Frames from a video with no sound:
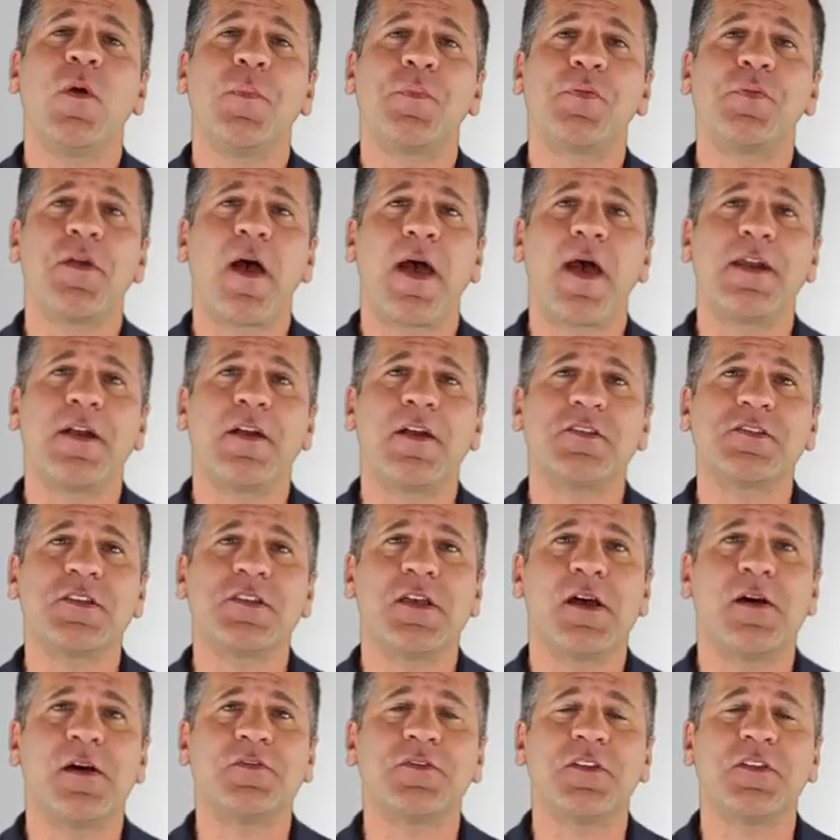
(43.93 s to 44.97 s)
pride
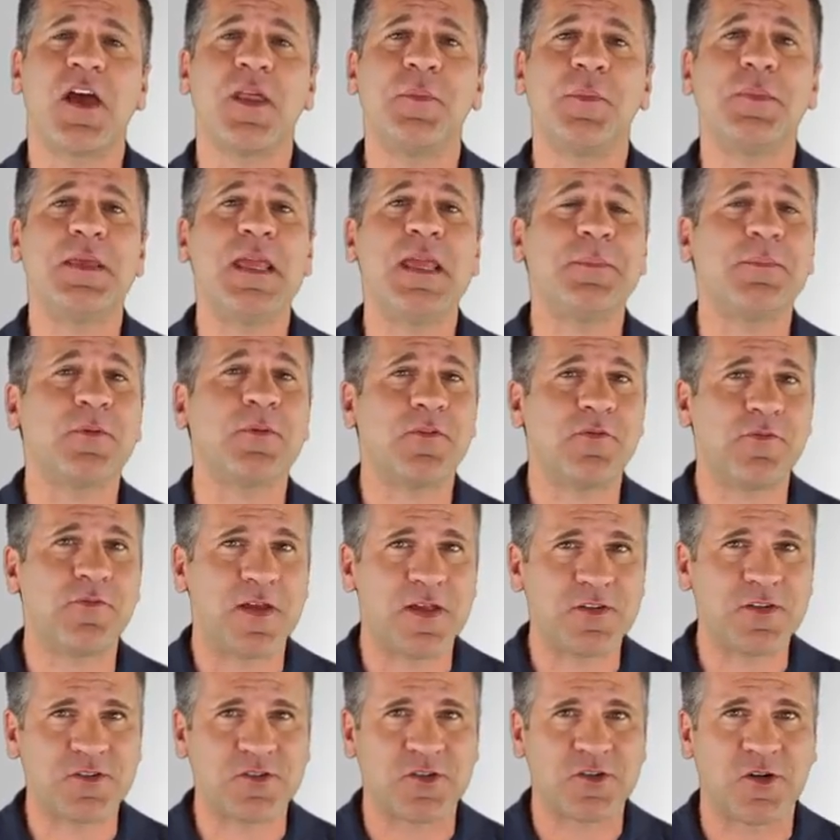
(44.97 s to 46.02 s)
ourselves on being
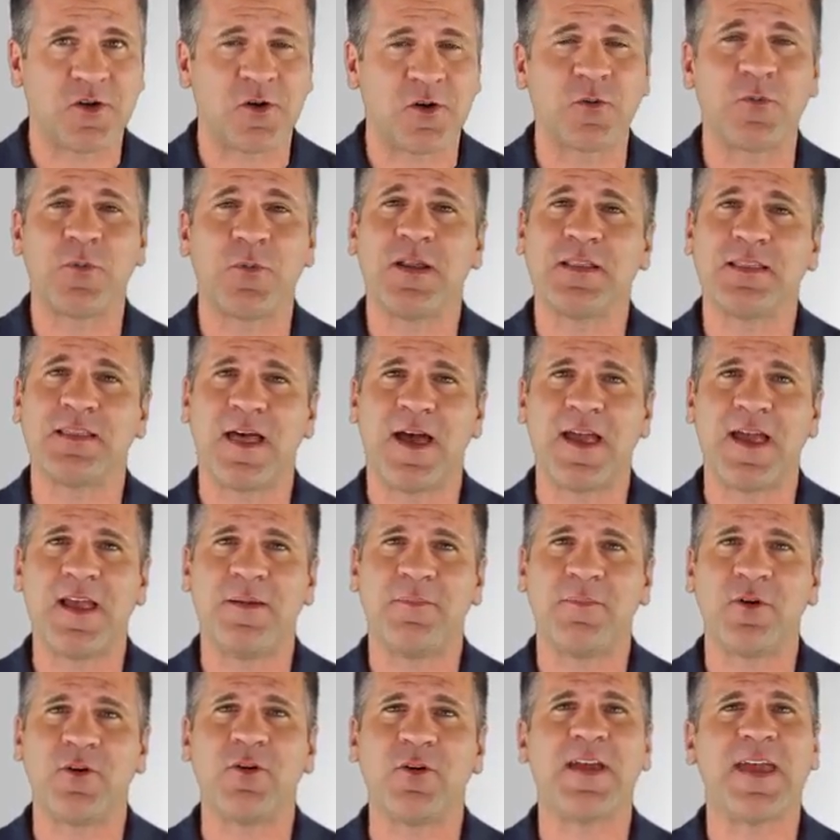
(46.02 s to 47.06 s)
professional,
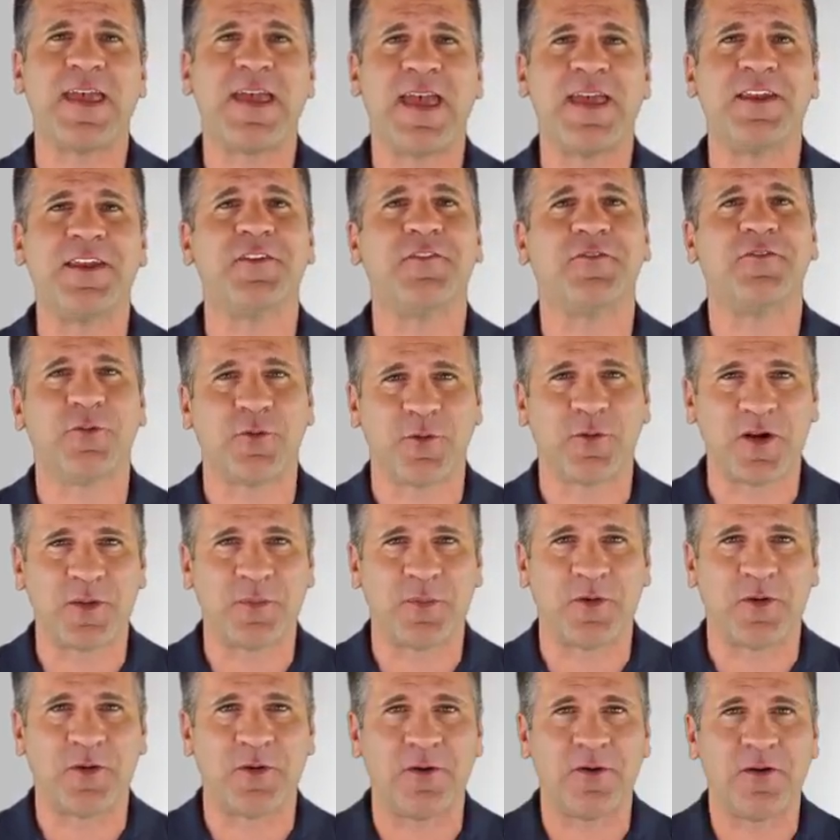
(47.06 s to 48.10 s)
reliable, and
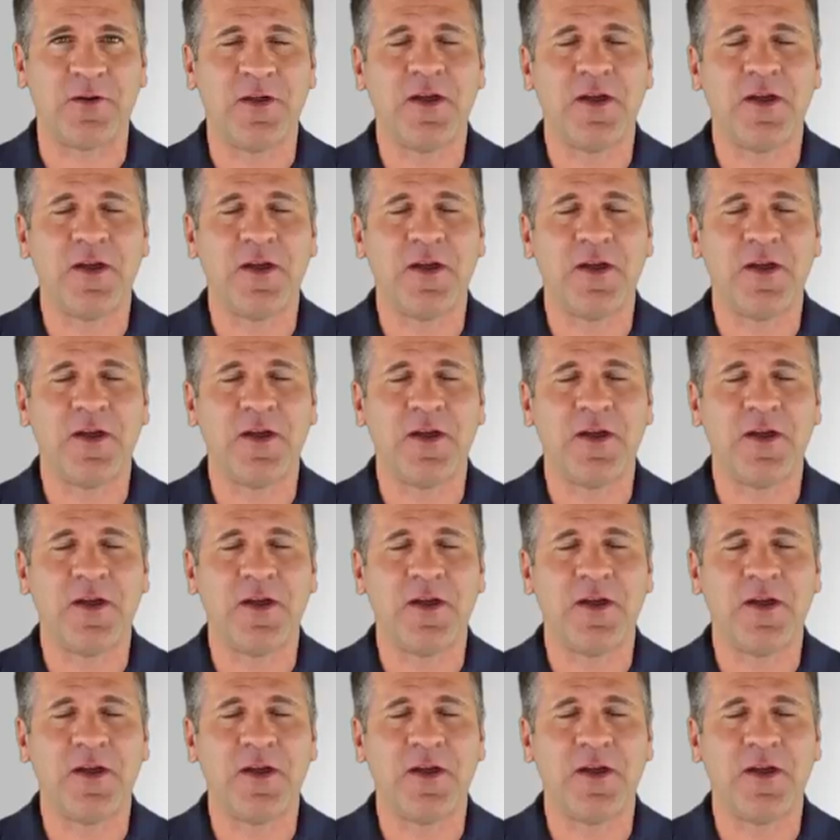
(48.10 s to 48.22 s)
affordable.